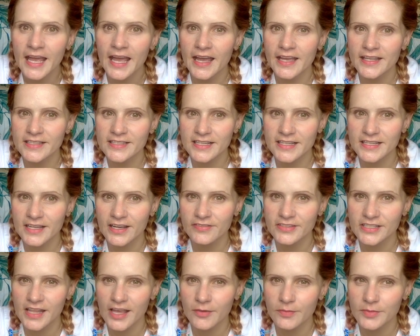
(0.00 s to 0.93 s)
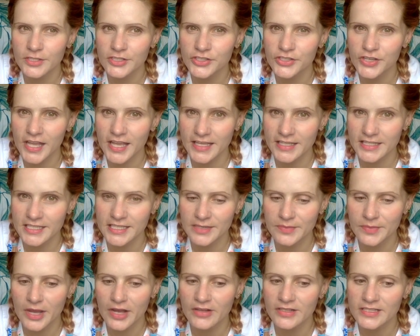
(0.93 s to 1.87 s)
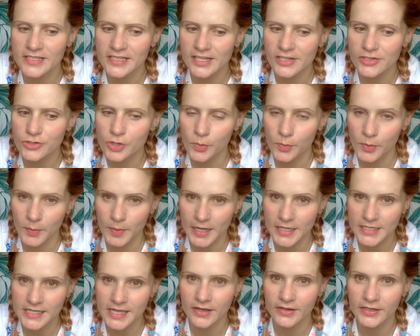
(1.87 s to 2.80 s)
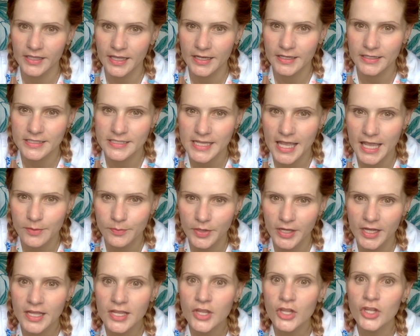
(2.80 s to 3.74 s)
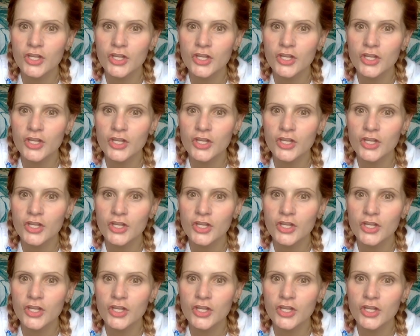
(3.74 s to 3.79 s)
and Sunday after that, I'll be doing 18 miles, and then drop it back down again and taper.